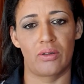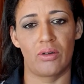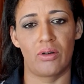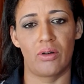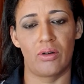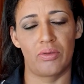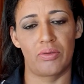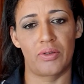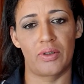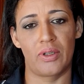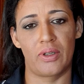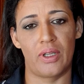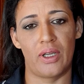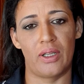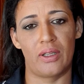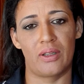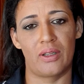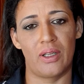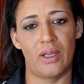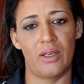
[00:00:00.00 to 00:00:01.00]
after
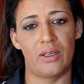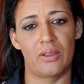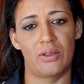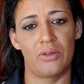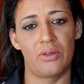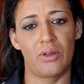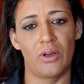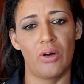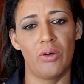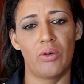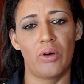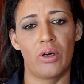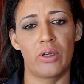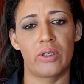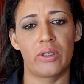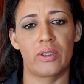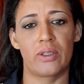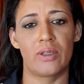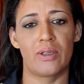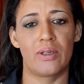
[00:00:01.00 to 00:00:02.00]
that you know what,
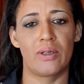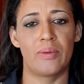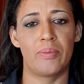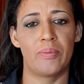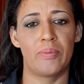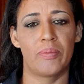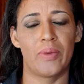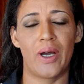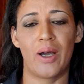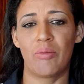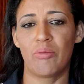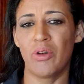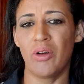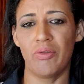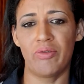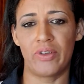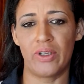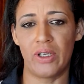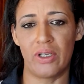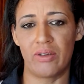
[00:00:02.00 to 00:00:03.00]
I'm
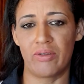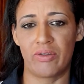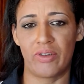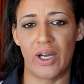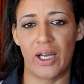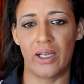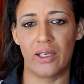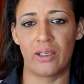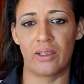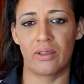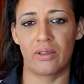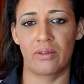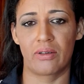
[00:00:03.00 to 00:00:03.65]
not feeling fine.